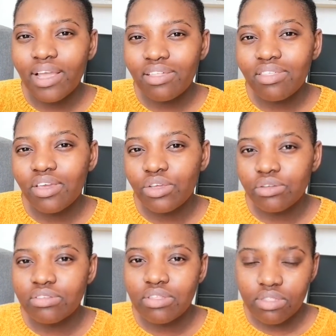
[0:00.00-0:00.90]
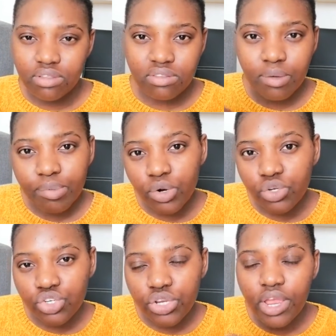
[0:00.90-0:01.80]
are they using this
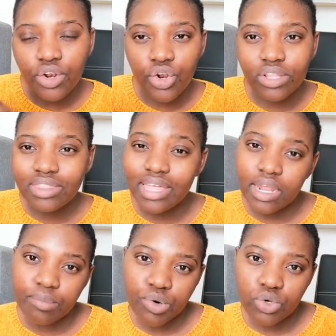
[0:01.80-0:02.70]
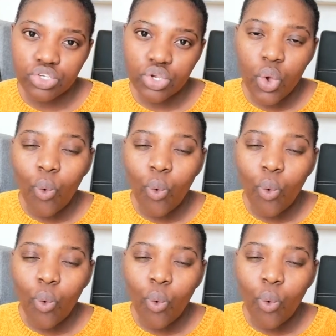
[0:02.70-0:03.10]
approach and not that approach?